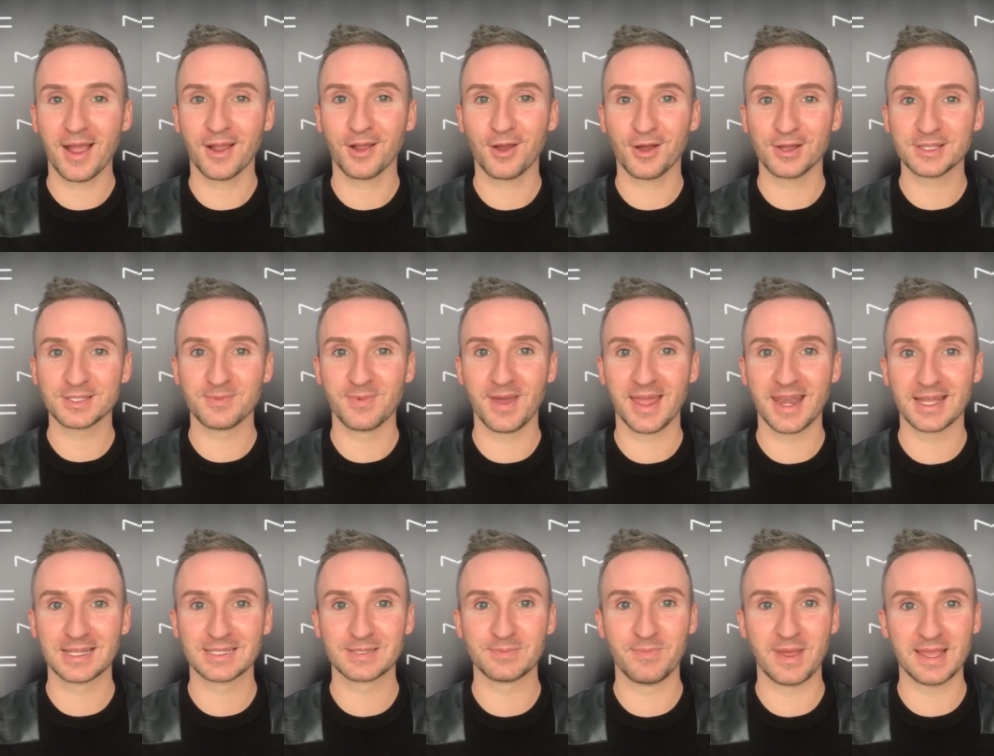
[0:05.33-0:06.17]

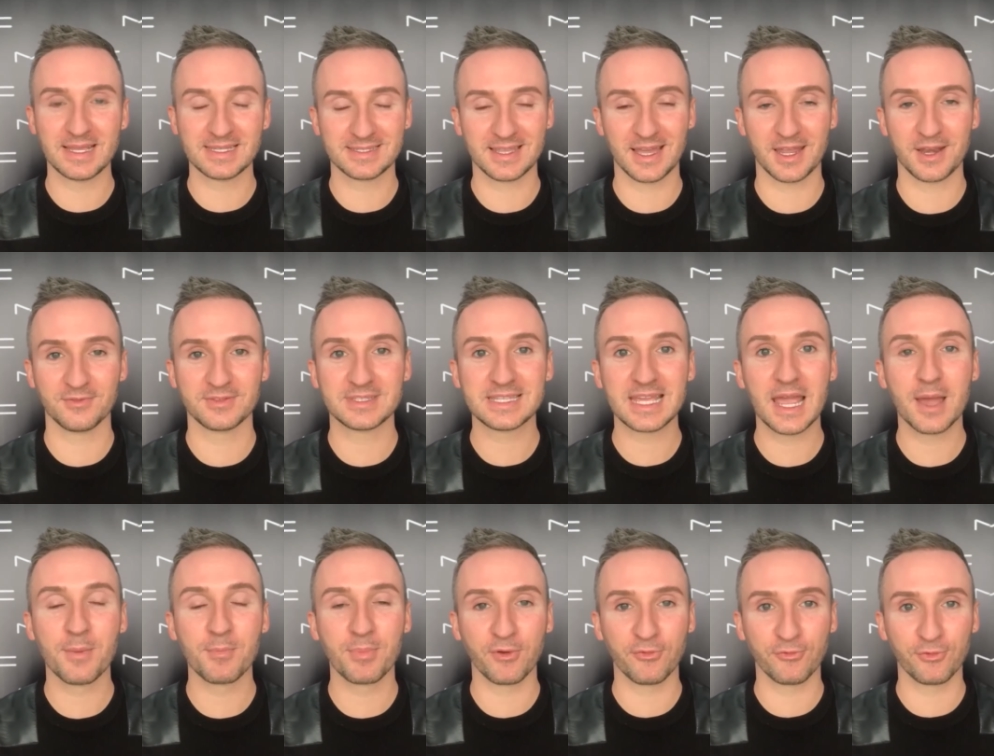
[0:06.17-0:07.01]
Cosmetics based out of
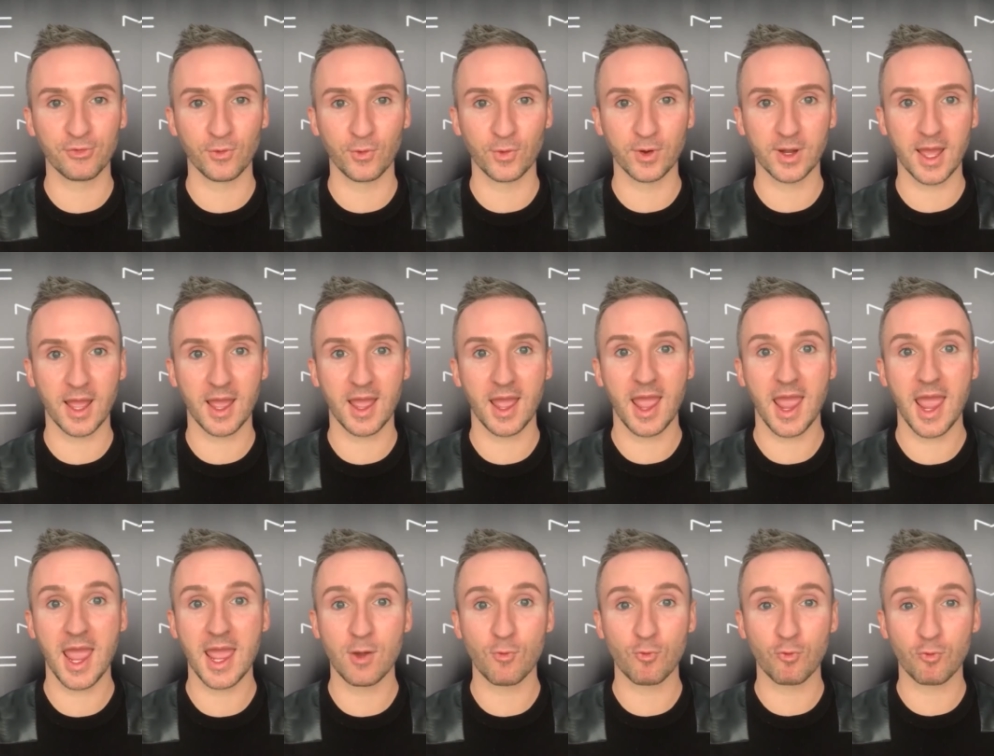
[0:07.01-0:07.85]
Tampa, Florida.
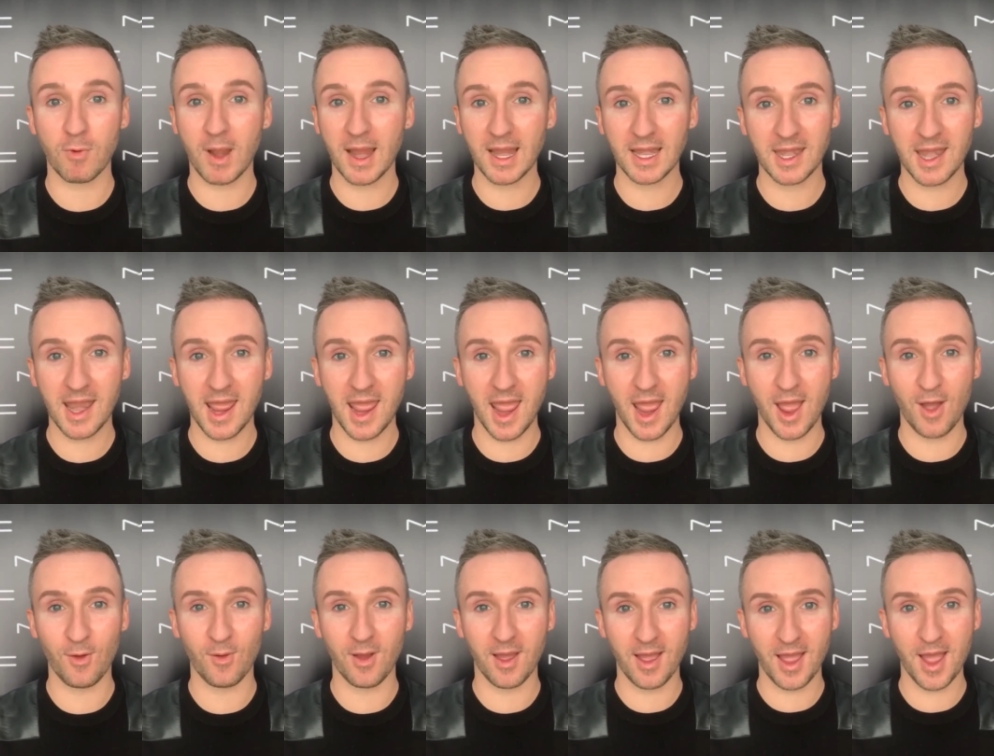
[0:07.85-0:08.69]
And right
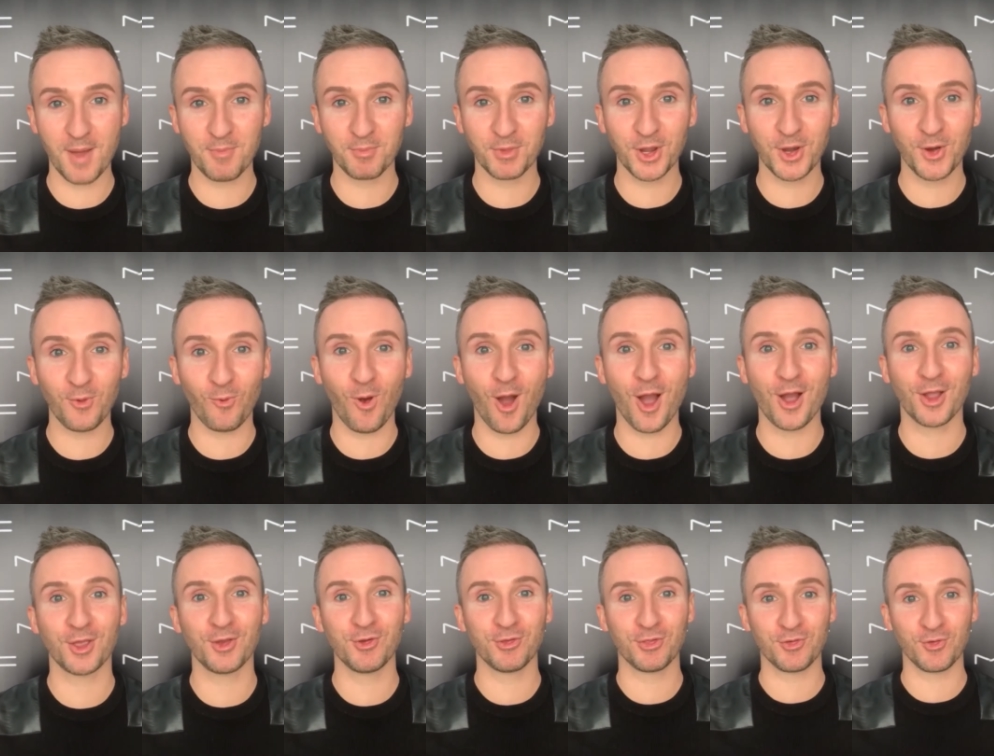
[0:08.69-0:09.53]
now, I'm gonna walk
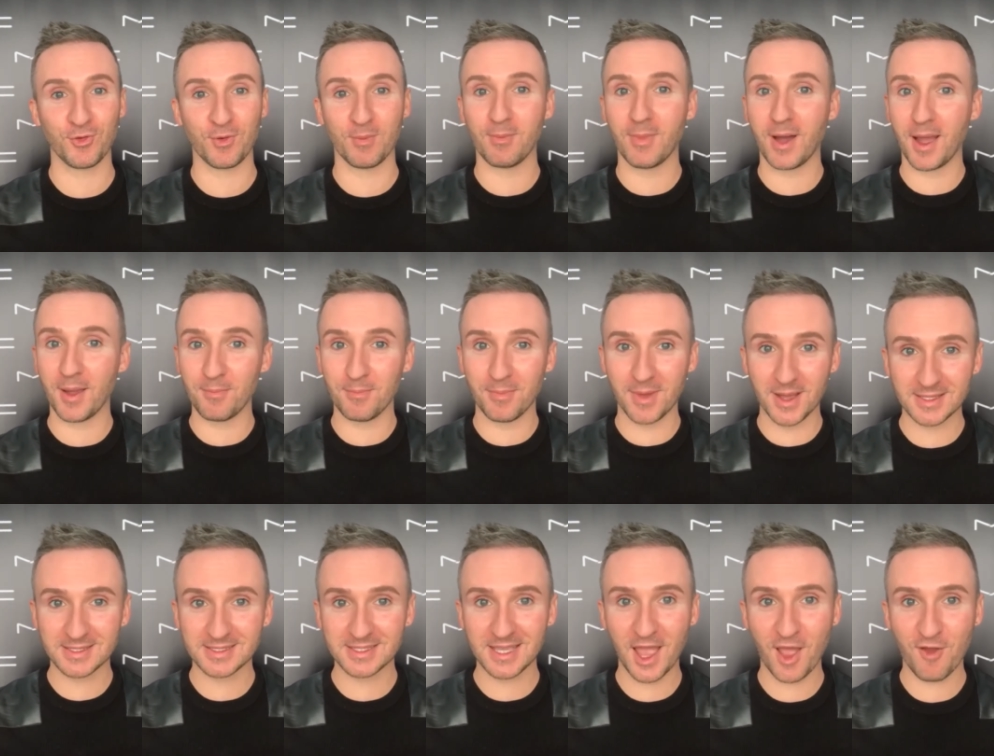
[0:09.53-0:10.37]
you through my
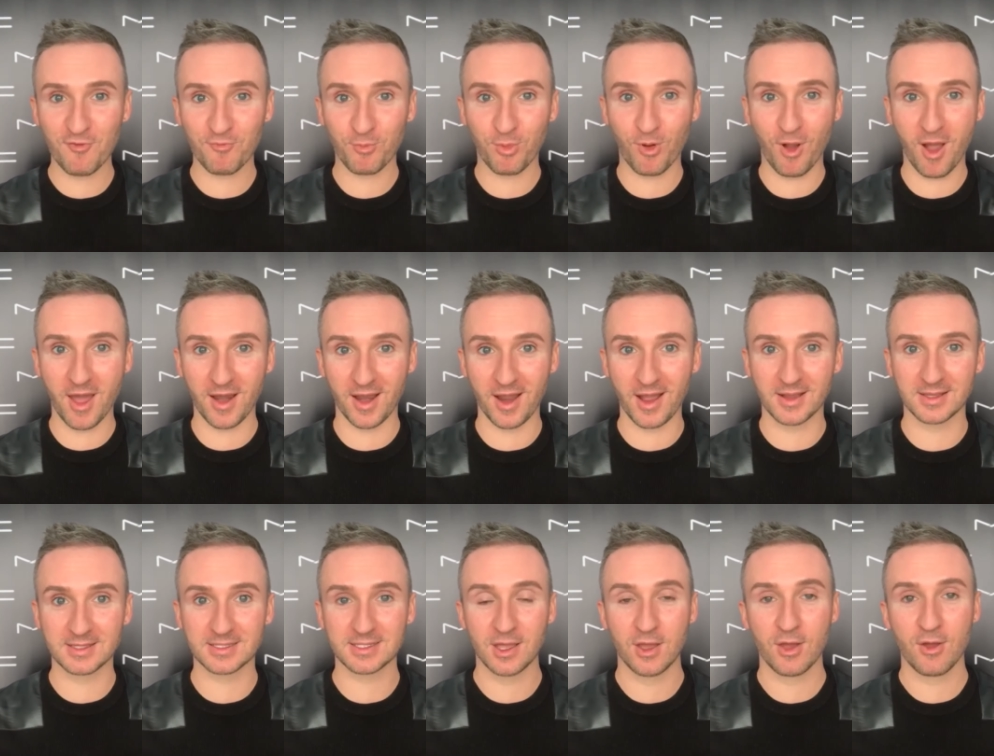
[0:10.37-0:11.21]
must-have
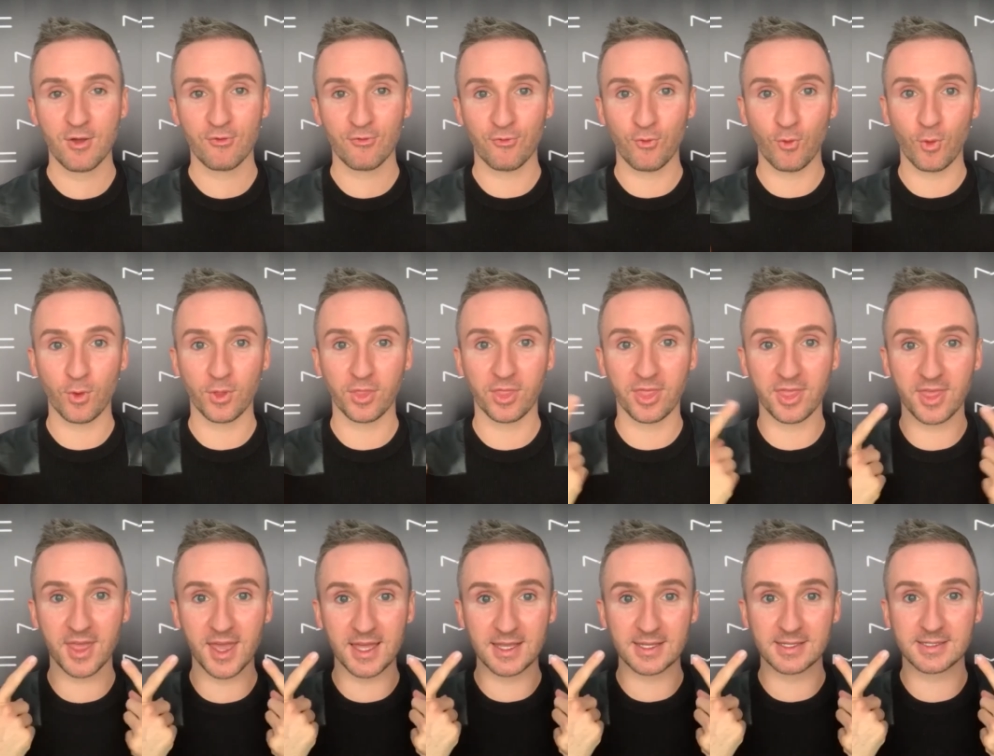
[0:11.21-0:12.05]
products for
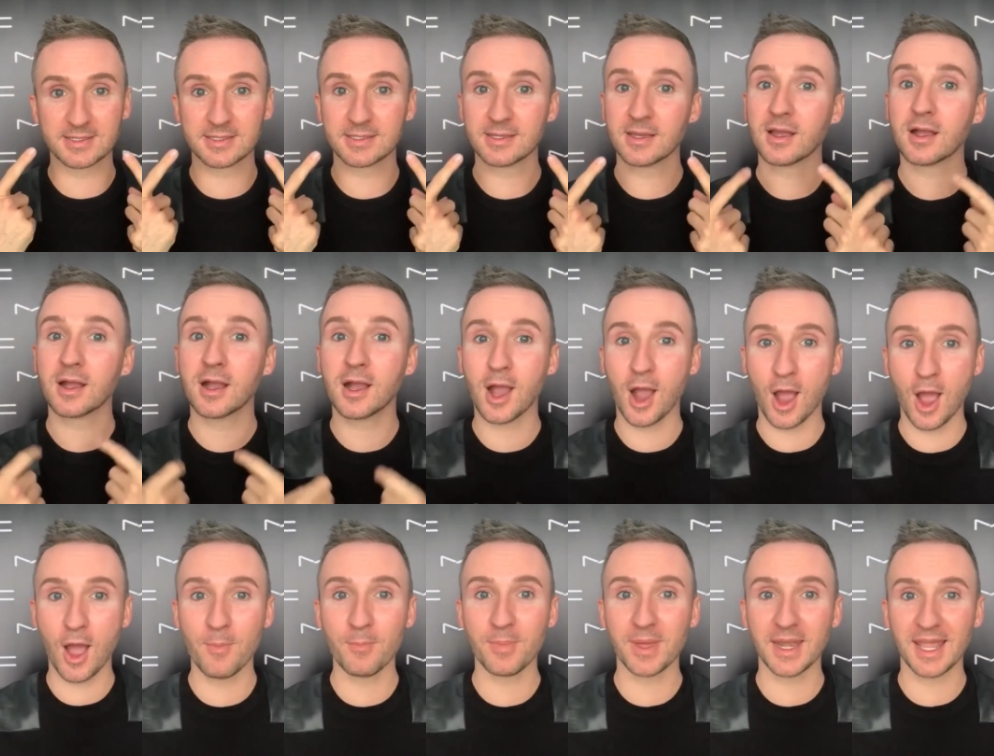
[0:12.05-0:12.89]
this
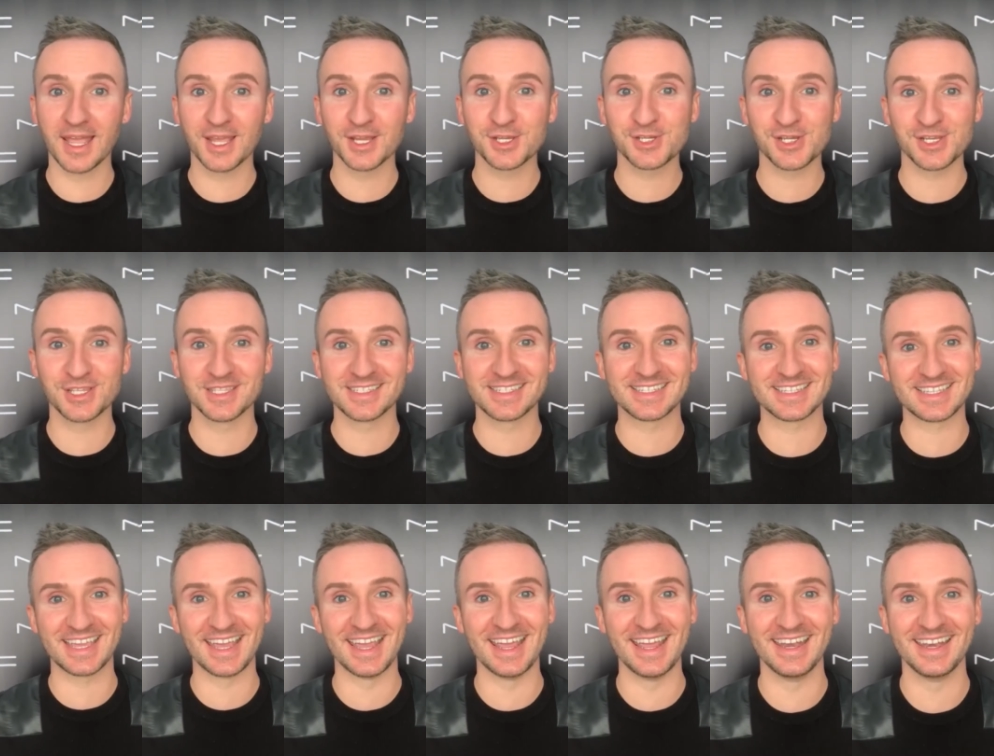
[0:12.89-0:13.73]
combination
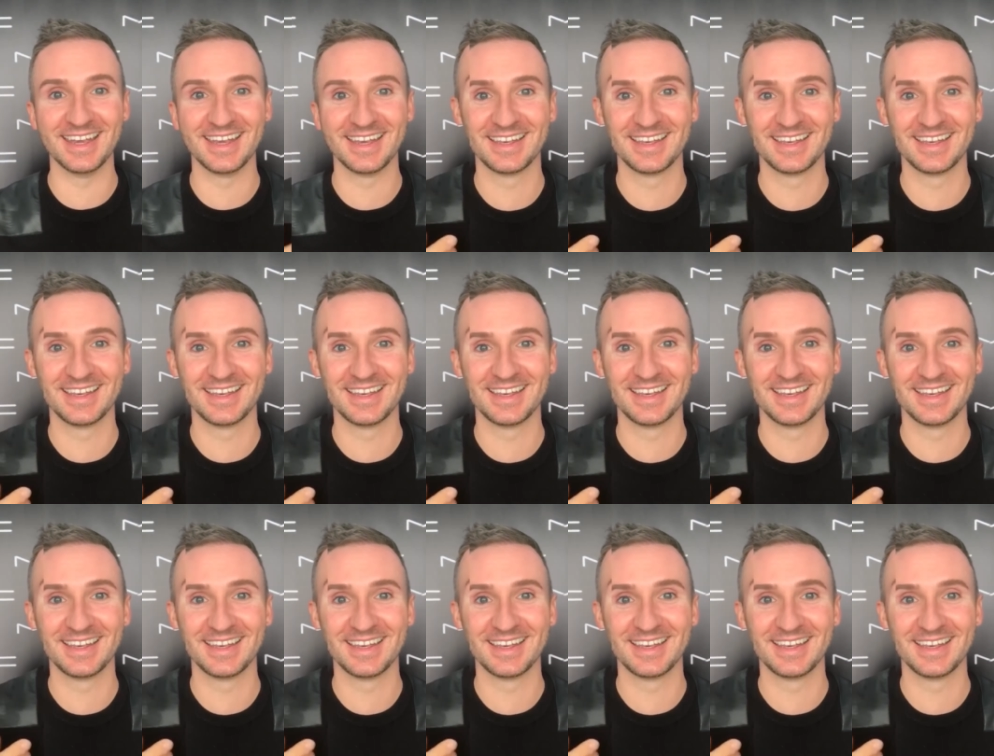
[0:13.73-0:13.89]
skin.